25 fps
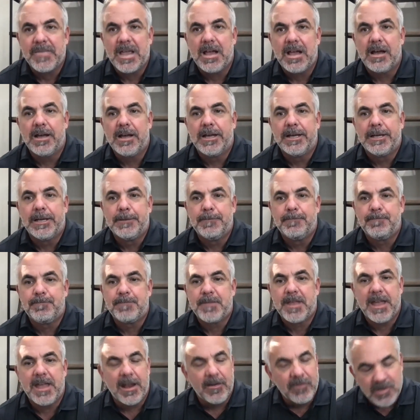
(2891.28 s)

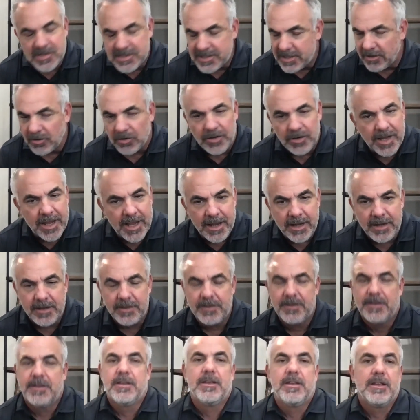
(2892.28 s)
every single
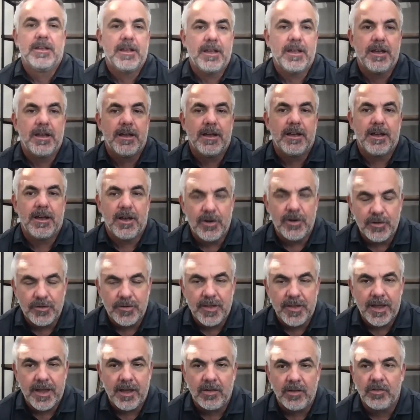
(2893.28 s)
day,
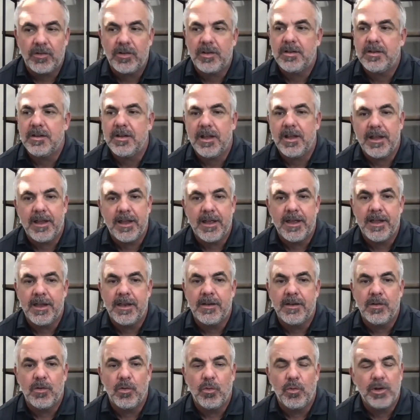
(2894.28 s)
100,000.
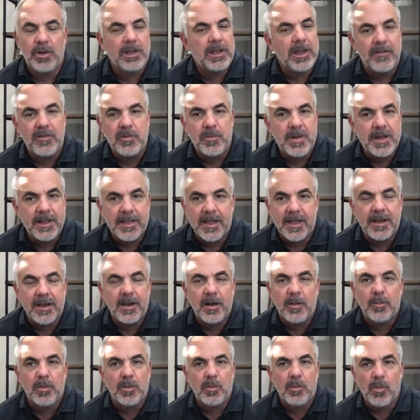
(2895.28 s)
And we'd love to make that
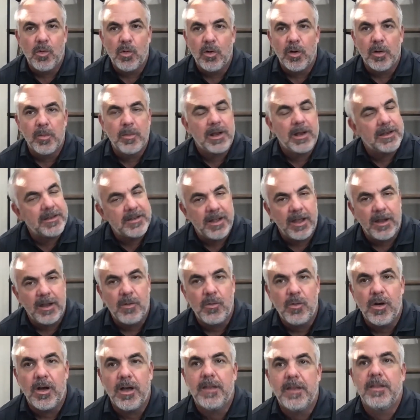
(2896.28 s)
number more. But I tell you
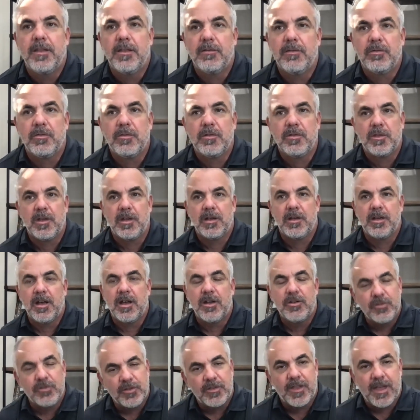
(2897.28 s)
what, the
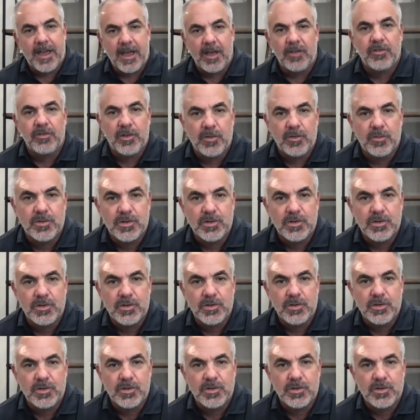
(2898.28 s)
100,000 that we're
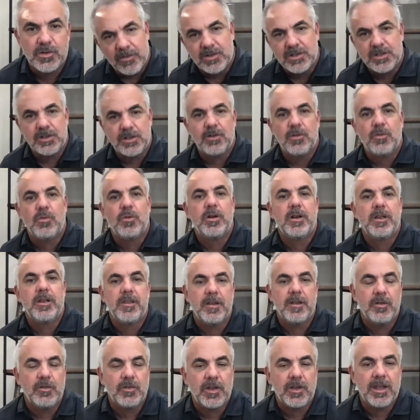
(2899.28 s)
serving, every single one of
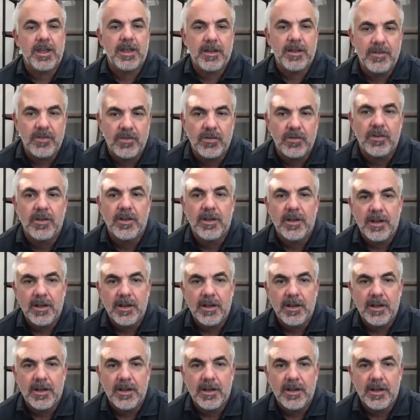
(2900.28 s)
those kids